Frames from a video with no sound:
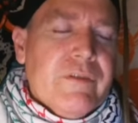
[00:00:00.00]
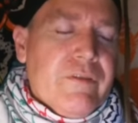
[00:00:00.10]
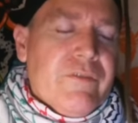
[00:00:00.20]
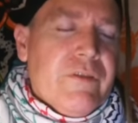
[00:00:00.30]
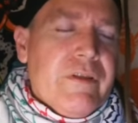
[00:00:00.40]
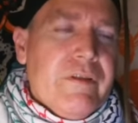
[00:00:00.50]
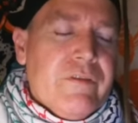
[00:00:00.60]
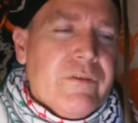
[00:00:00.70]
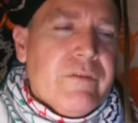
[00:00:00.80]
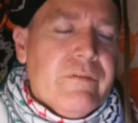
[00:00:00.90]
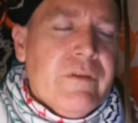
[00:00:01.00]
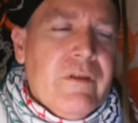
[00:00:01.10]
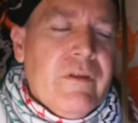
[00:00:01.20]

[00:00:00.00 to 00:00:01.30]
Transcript: insidious and